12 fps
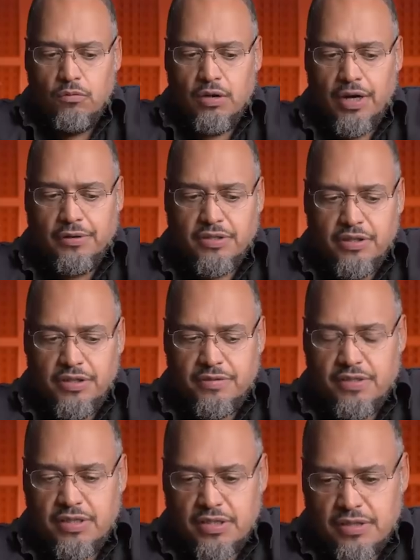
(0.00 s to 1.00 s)
What I will tell you
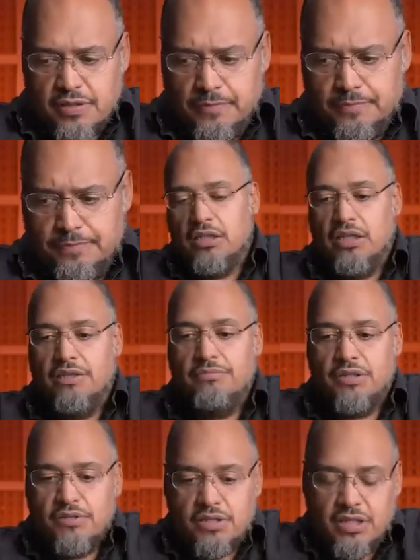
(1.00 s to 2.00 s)
is this. In
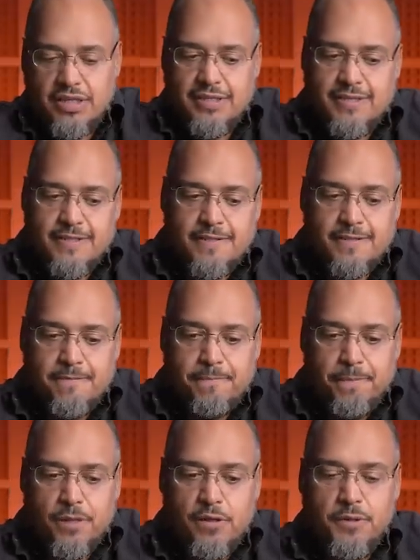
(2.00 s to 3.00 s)
most cases,
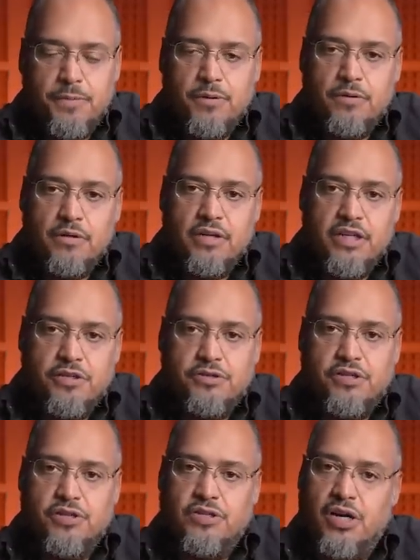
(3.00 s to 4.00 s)
the people who are
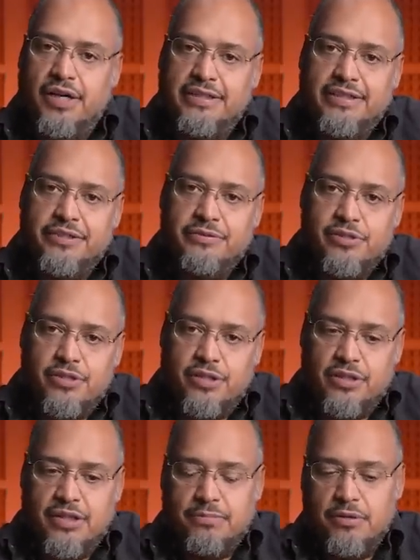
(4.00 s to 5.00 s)
interested in talking to a
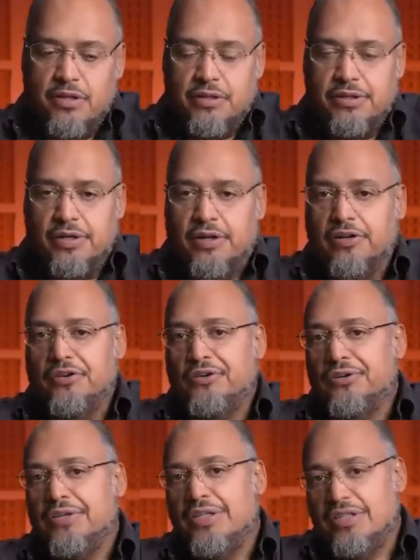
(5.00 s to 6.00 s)
startup are
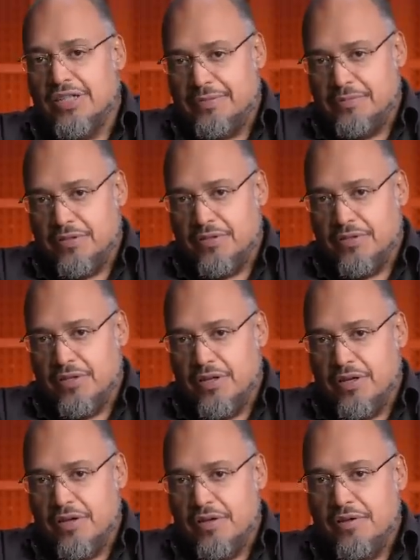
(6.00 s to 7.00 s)
early adopters.
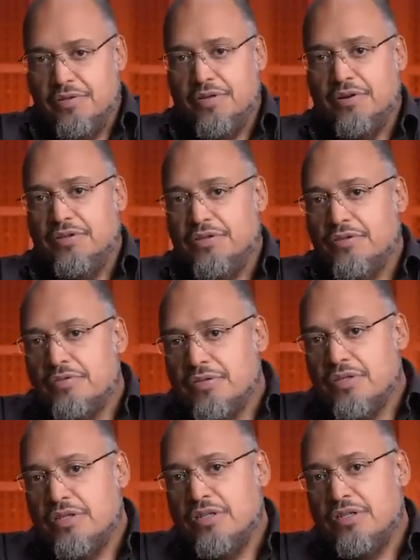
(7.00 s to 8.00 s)
They're
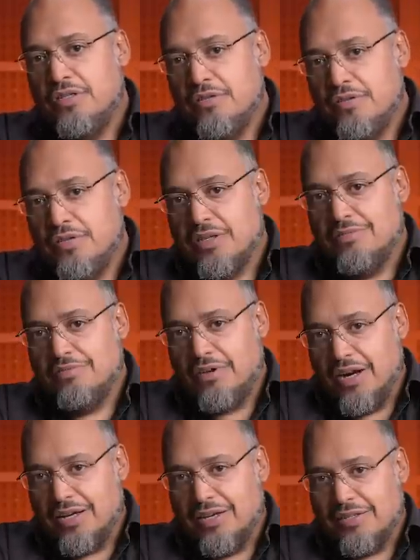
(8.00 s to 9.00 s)
used to using
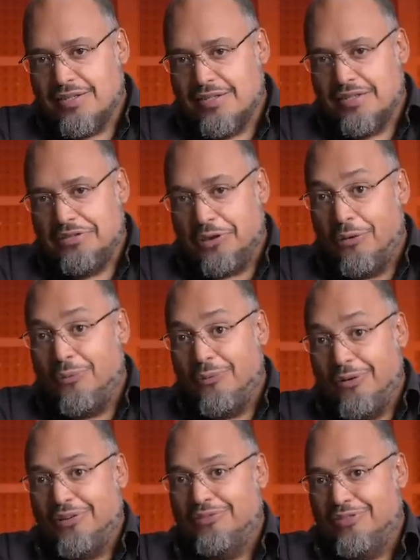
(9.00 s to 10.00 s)
products that don't
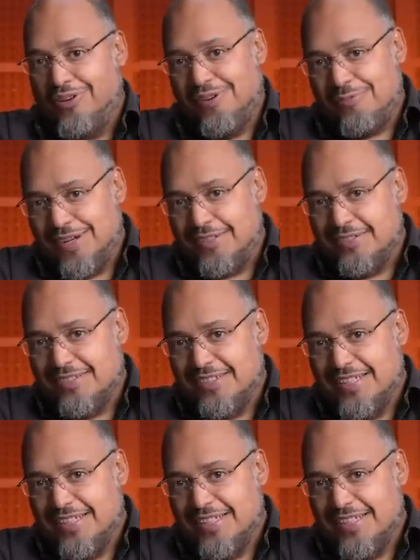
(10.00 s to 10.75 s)
work very well.